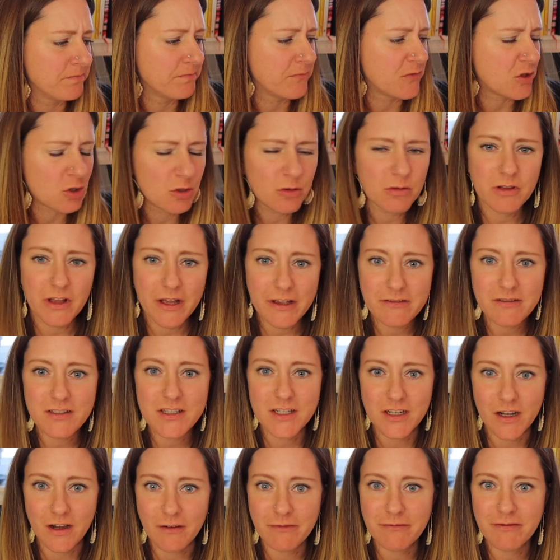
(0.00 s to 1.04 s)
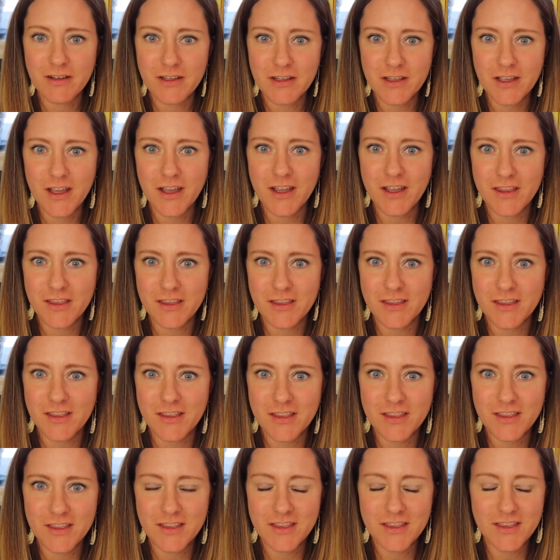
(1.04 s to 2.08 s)
true life stuff in
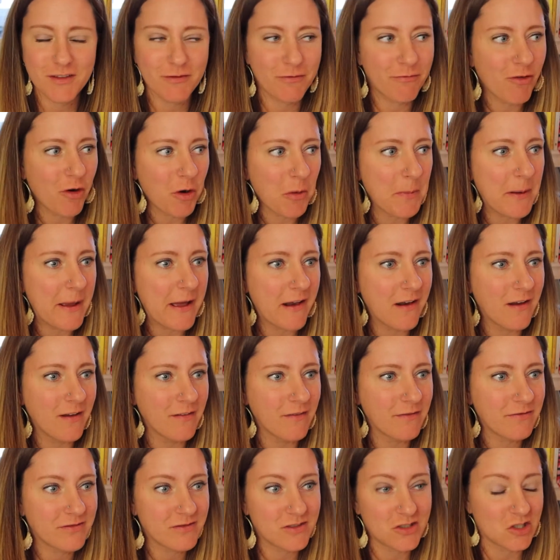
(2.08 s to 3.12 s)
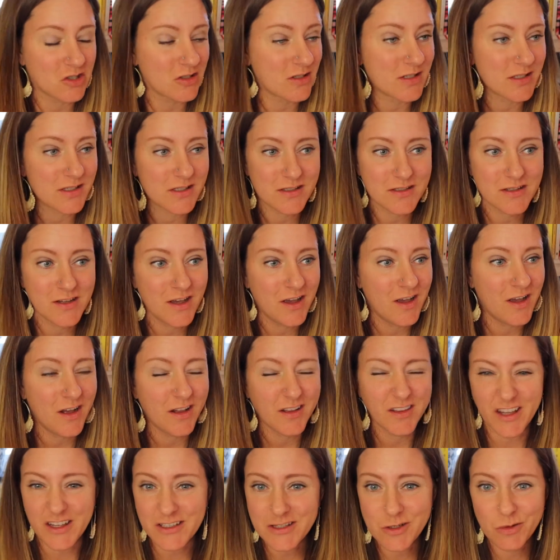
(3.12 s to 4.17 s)
the format of just
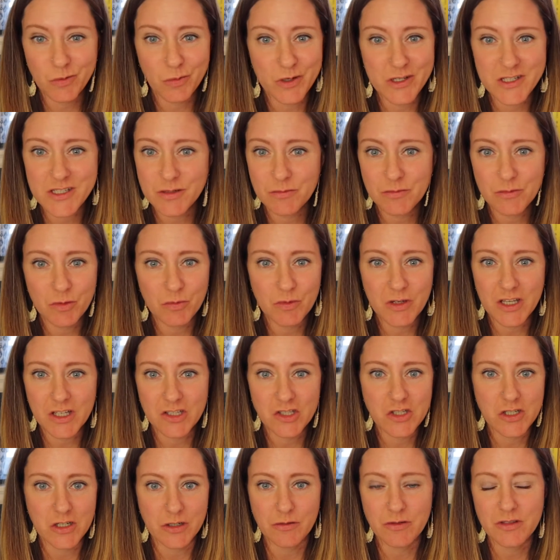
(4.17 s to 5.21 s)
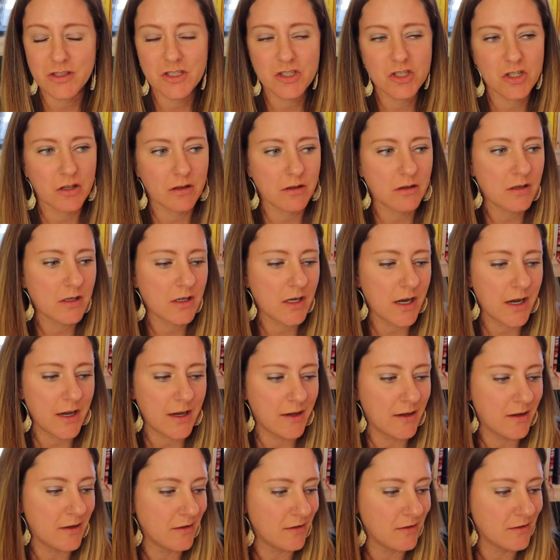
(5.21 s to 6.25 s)
lots of wisdom that we can share with each other,
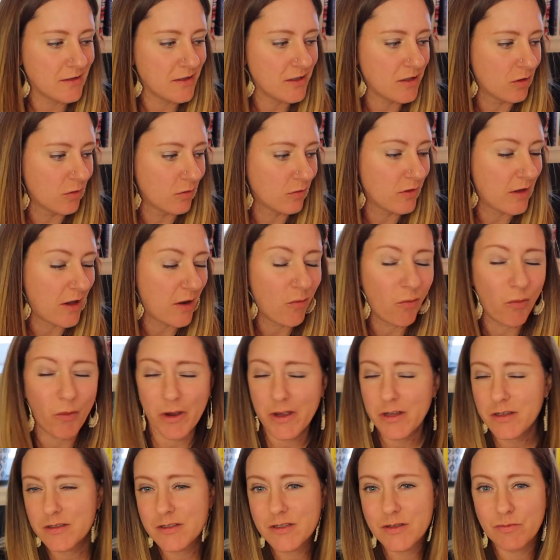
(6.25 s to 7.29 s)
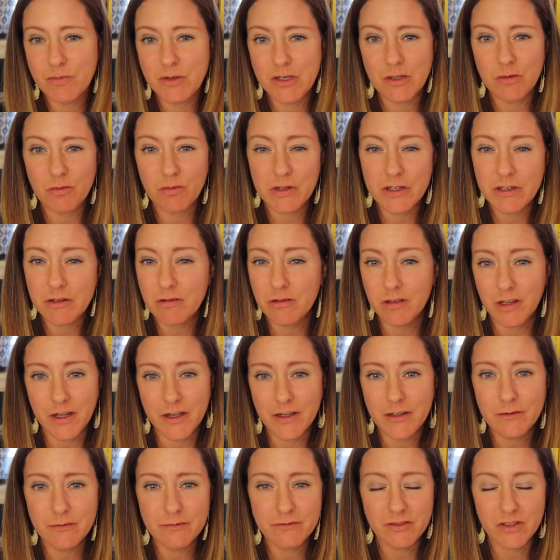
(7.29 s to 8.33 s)
and that wit to be real
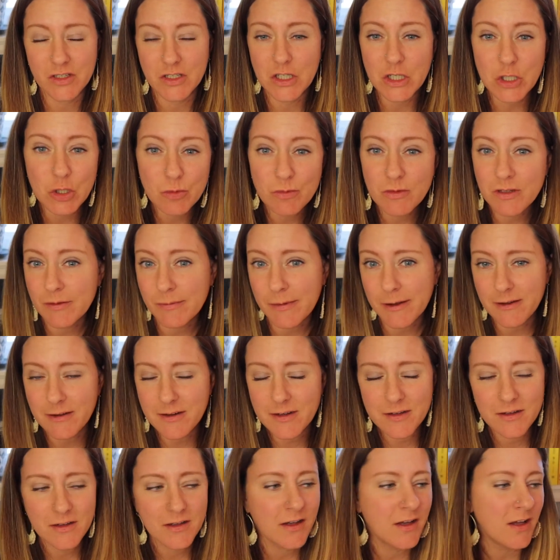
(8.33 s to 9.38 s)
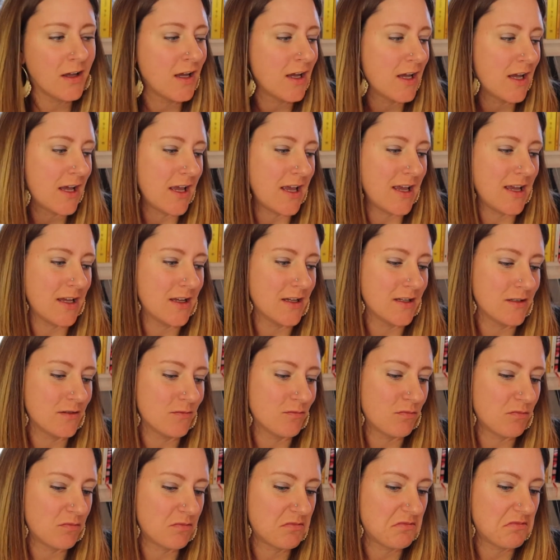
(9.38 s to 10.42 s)
life and human about it,
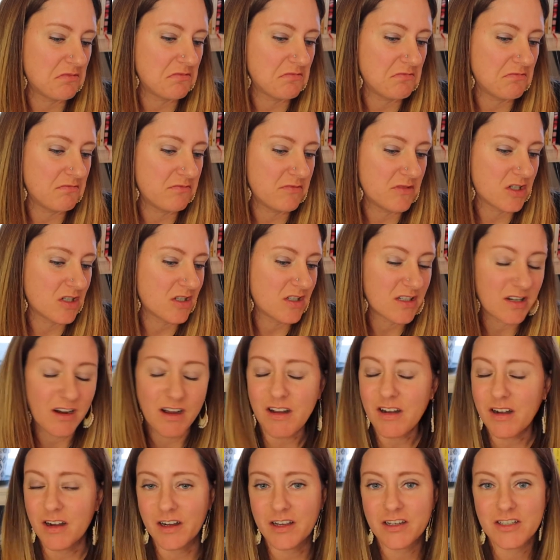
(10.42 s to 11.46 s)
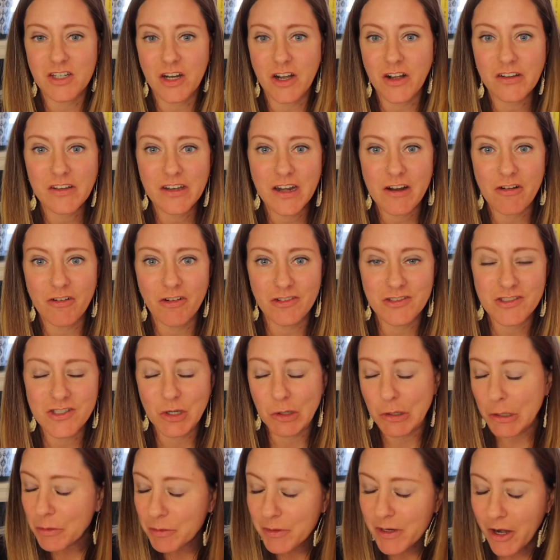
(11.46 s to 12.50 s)
and just talk it out.
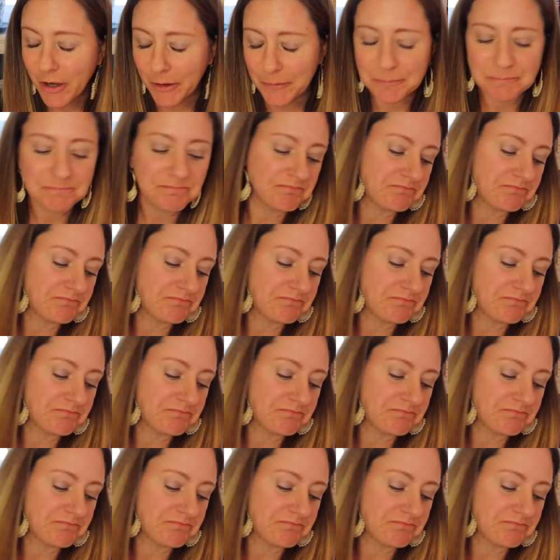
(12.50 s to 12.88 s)
So here we are.